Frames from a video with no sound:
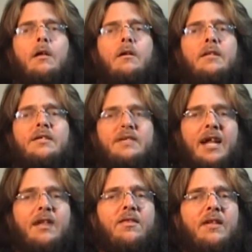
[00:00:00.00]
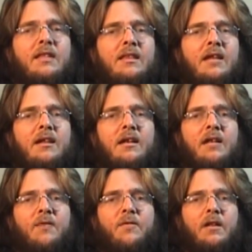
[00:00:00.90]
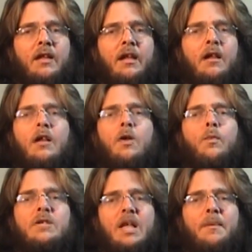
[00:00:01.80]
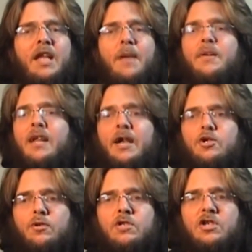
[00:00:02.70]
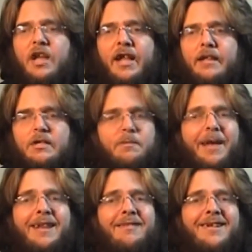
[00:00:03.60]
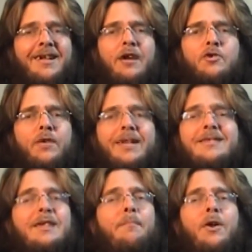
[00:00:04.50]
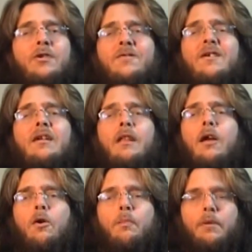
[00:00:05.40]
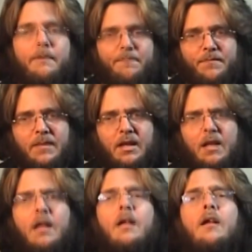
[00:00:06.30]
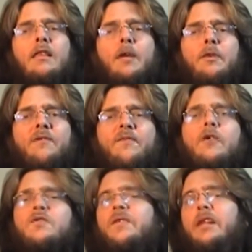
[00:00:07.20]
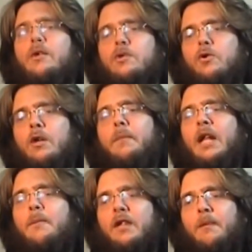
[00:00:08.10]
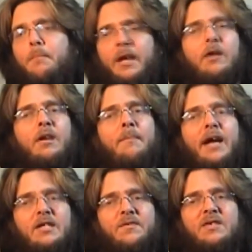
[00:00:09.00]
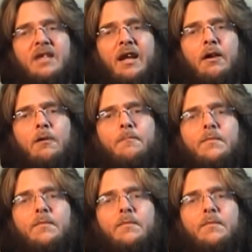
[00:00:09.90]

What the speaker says: The second thing that they did differently was they became a national chain, spanning the country and some parts of the globe. They were the first video store to be able to compete on a massive scale.